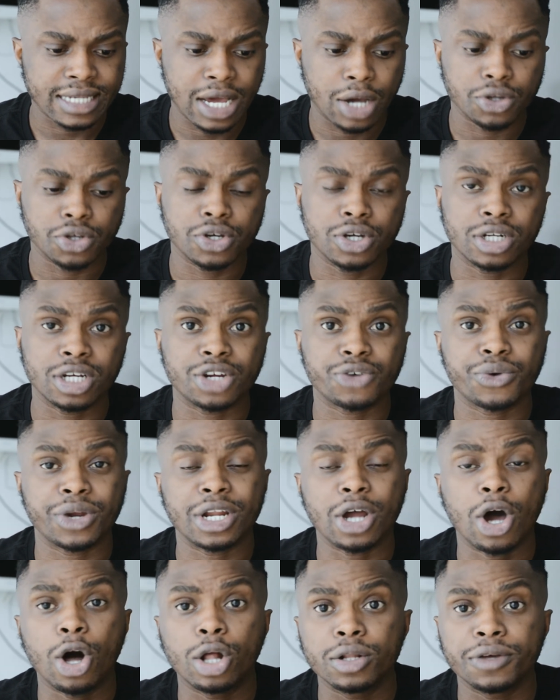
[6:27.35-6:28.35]
Now you're going to
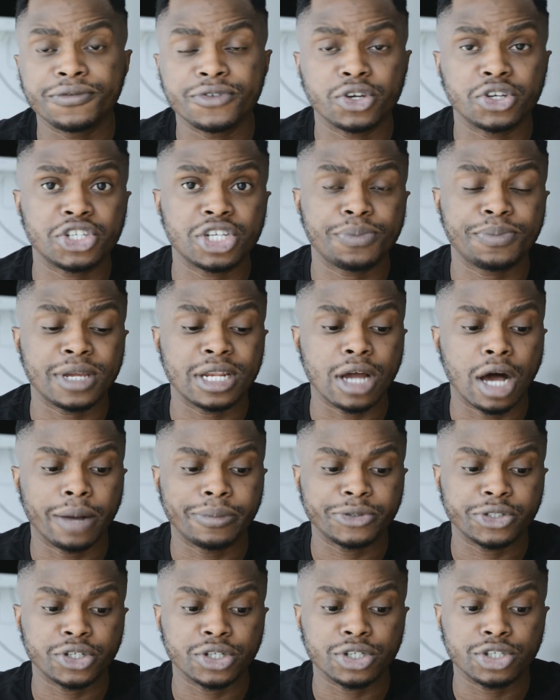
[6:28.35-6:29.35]
create all of your shipping
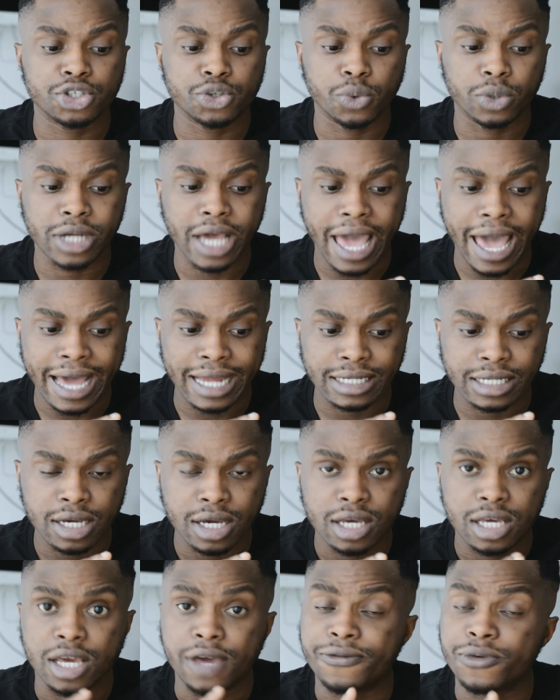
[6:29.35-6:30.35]
options you want to add.
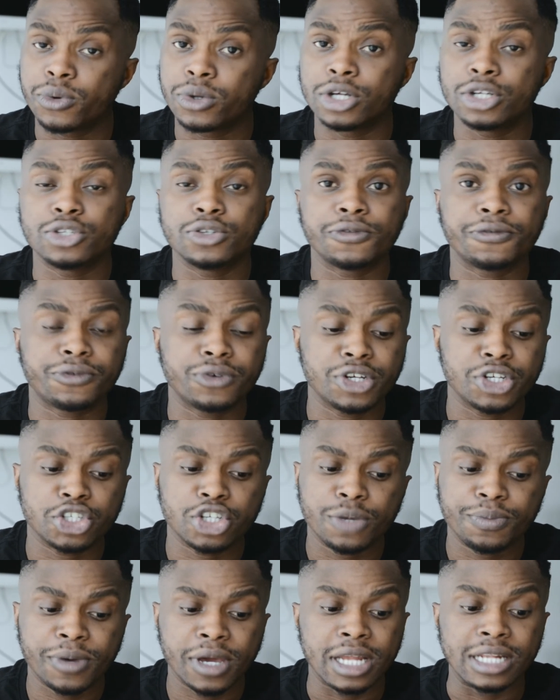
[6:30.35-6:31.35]
If you want to do free
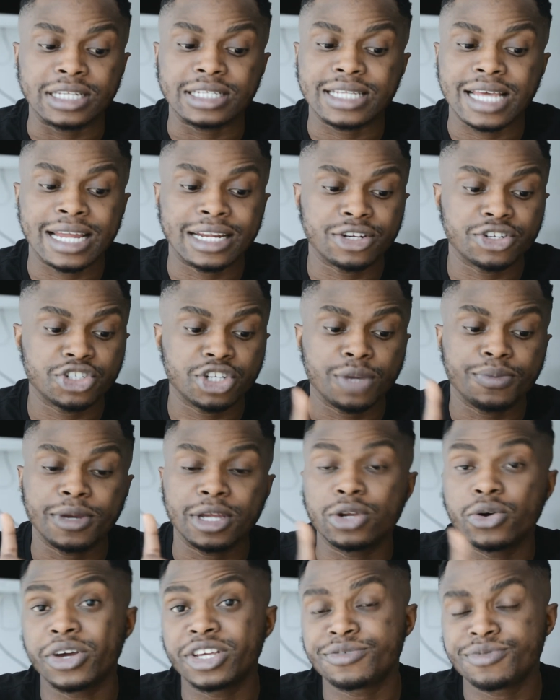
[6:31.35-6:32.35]
shipping, standard
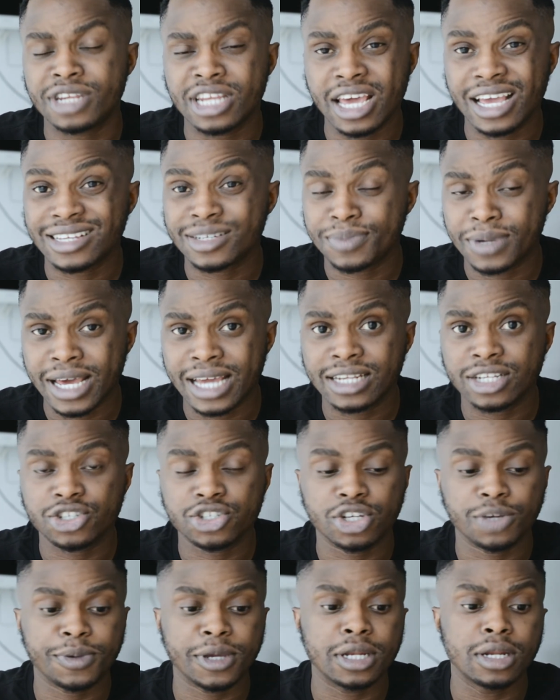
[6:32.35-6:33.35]
shipping, or expedited
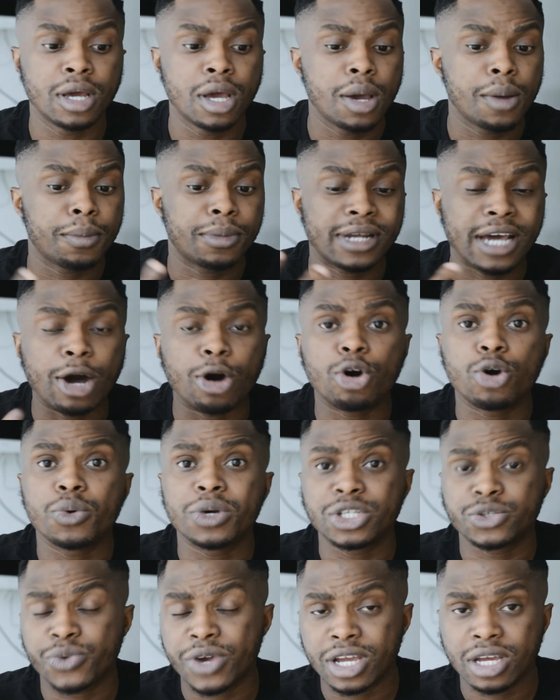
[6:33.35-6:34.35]
shipping, but I
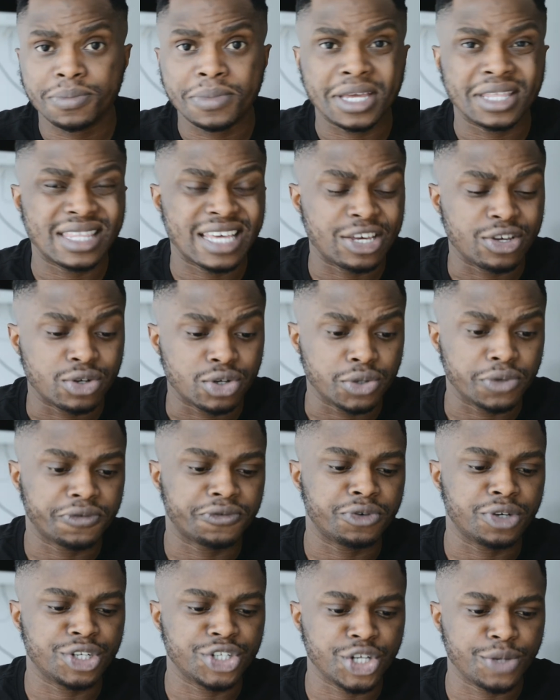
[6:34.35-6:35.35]
always recommend that you do
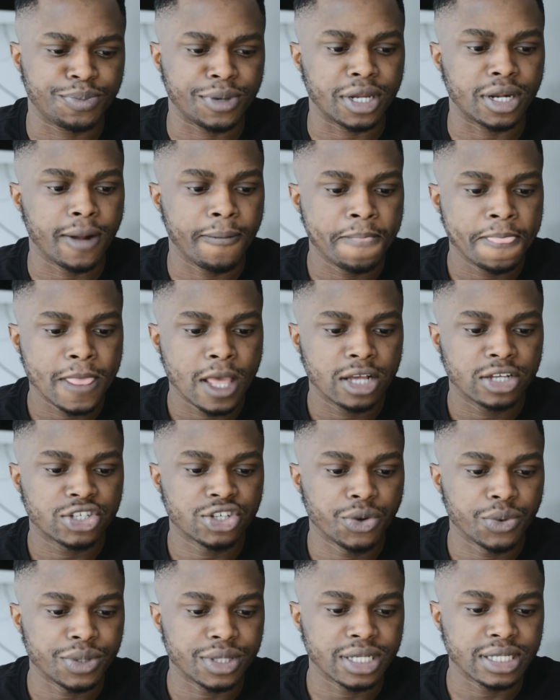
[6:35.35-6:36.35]
free shipping.
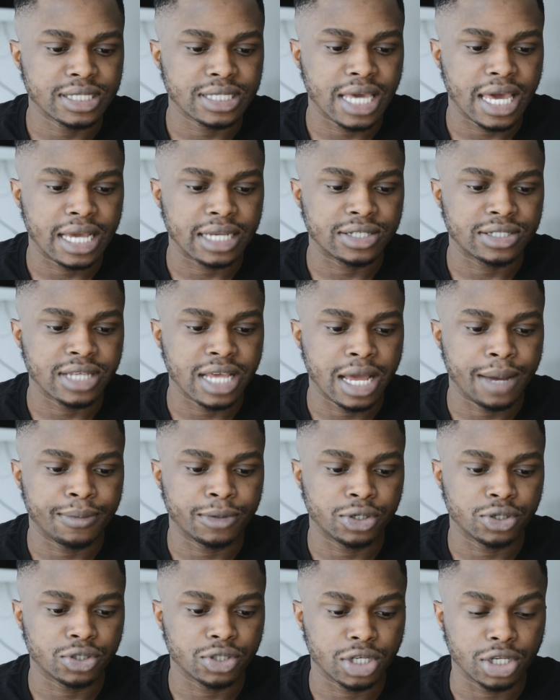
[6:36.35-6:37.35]
So in this case,
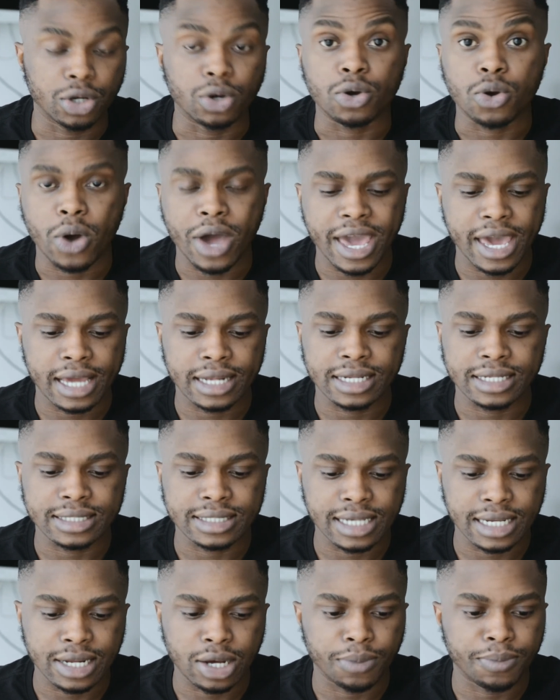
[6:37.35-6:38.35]
I'm going to, you know, go ahead and
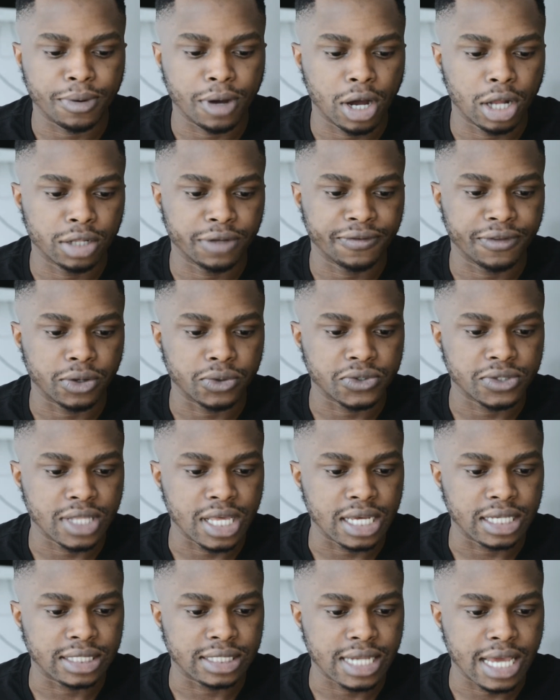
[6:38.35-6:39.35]
set up all of those
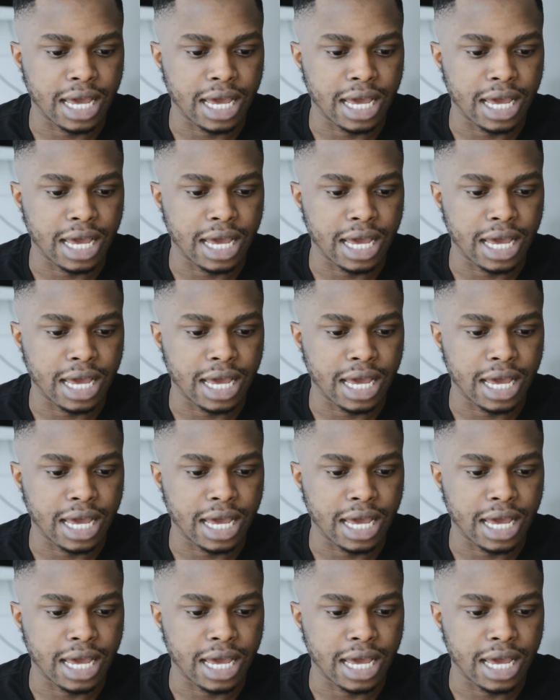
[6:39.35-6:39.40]
things.